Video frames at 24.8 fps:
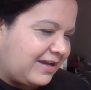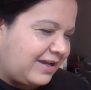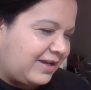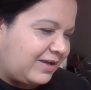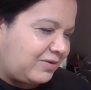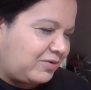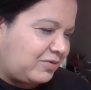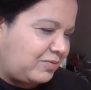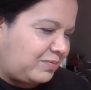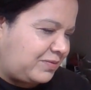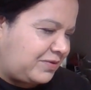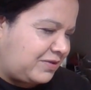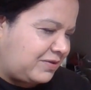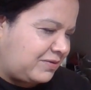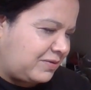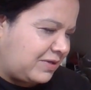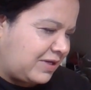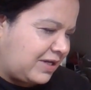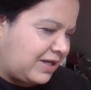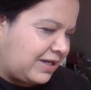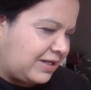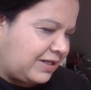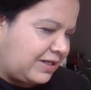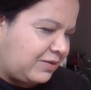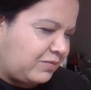I hope you
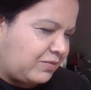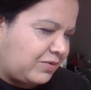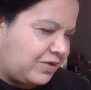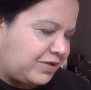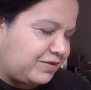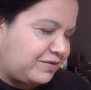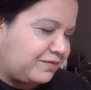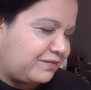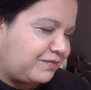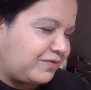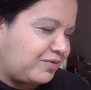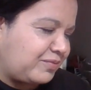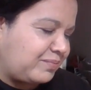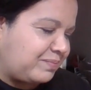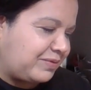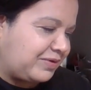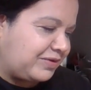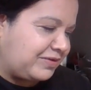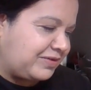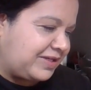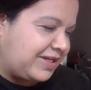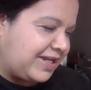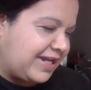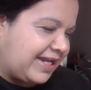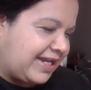had a wonderful
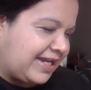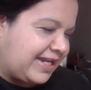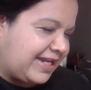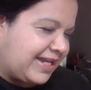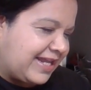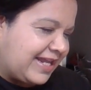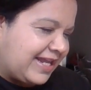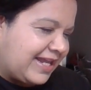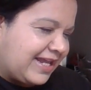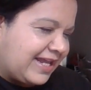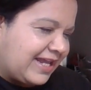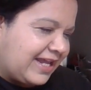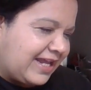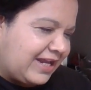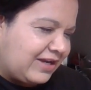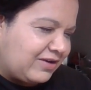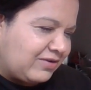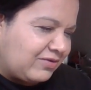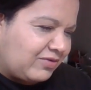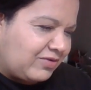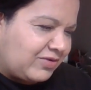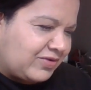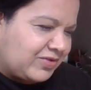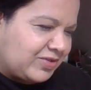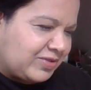birthday,
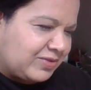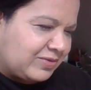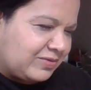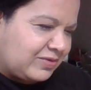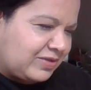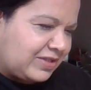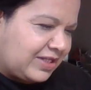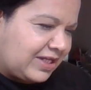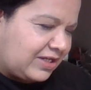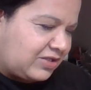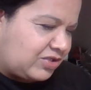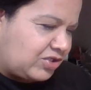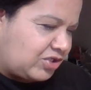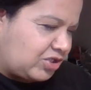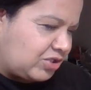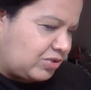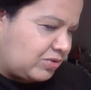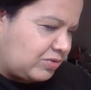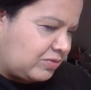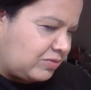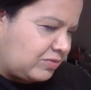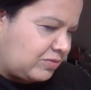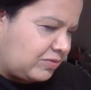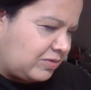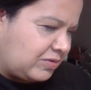and also that
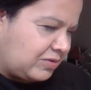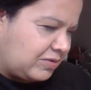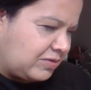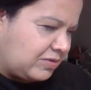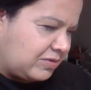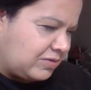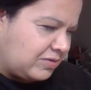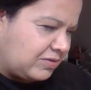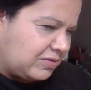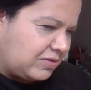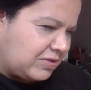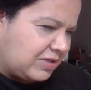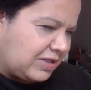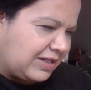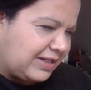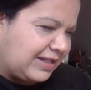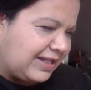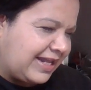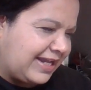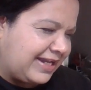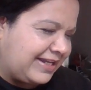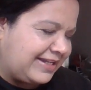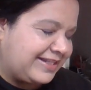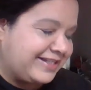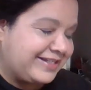you
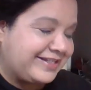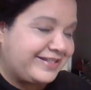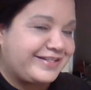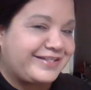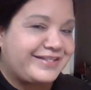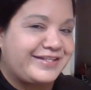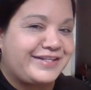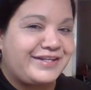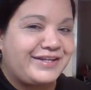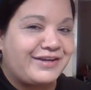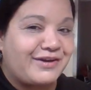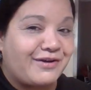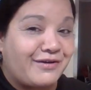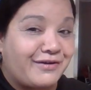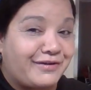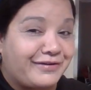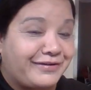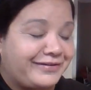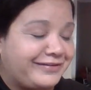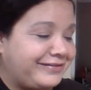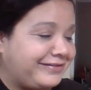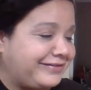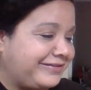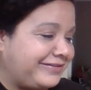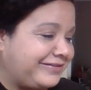like this
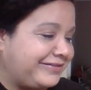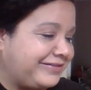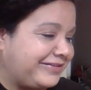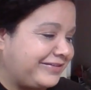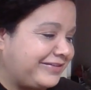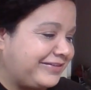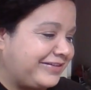yarn.